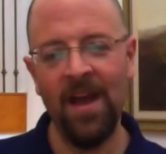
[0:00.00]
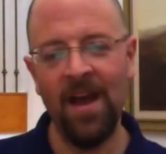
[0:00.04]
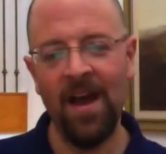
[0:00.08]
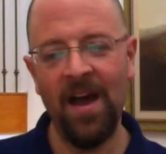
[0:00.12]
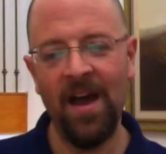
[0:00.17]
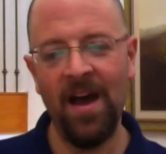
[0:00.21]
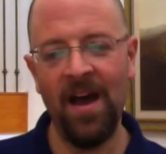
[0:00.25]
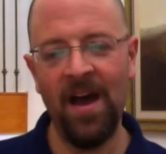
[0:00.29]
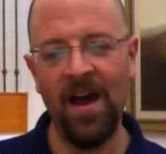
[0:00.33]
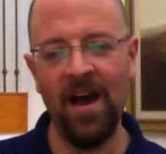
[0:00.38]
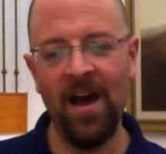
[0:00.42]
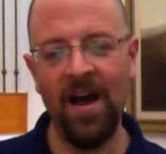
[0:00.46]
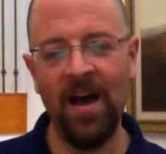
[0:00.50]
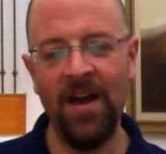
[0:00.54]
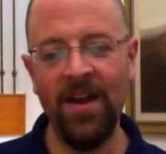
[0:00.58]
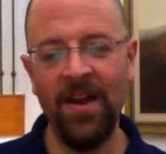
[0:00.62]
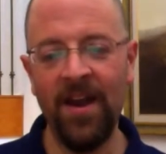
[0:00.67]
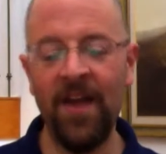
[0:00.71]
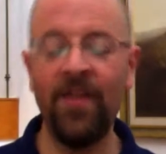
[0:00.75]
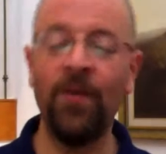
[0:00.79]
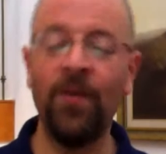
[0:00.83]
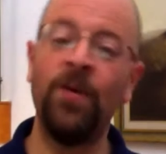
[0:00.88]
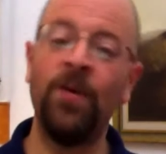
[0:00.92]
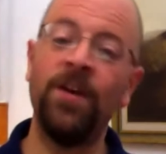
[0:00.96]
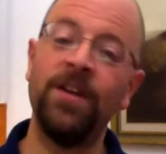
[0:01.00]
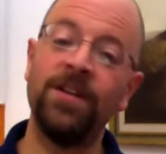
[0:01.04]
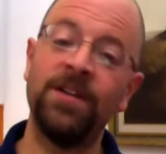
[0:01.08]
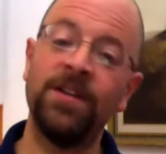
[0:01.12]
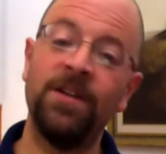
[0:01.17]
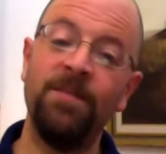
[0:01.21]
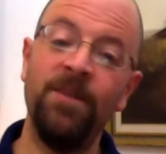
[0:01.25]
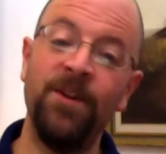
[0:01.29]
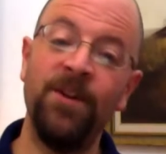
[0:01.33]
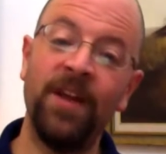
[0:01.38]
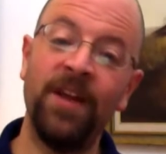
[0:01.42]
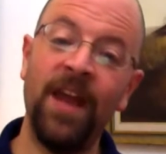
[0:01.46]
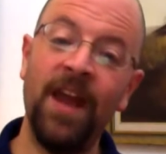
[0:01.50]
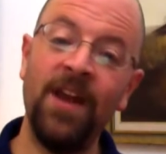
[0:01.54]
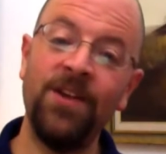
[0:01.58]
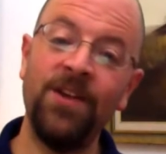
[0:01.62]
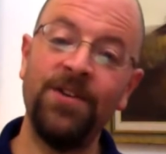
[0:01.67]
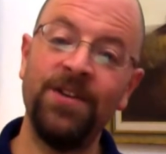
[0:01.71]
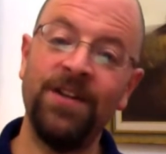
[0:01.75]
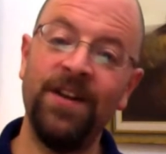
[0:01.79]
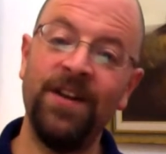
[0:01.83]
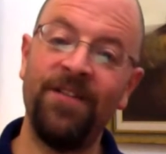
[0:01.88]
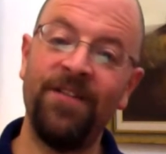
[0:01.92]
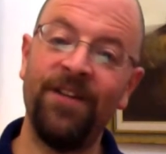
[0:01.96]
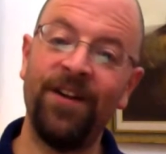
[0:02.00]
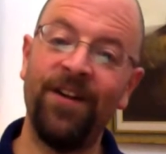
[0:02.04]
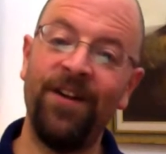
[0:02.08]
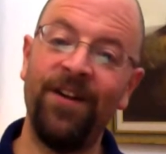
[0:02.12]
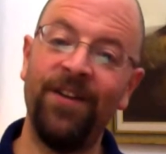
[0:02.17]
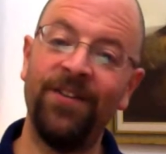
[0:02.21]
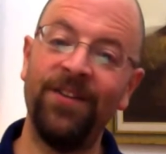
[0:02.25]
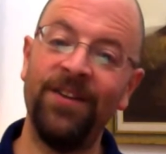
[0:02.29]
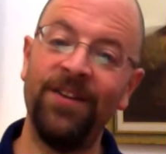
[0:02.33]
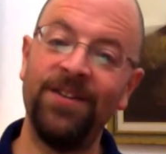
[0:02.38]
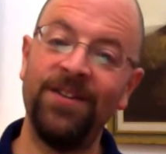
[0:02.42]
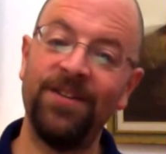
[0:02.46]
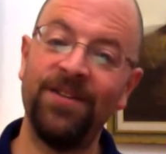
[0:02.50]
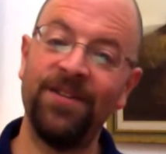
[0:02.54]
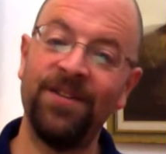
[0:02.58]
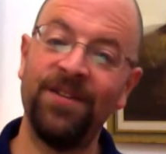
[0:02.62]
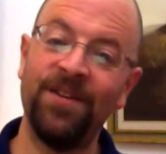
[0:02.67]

Another one is communication difficulties.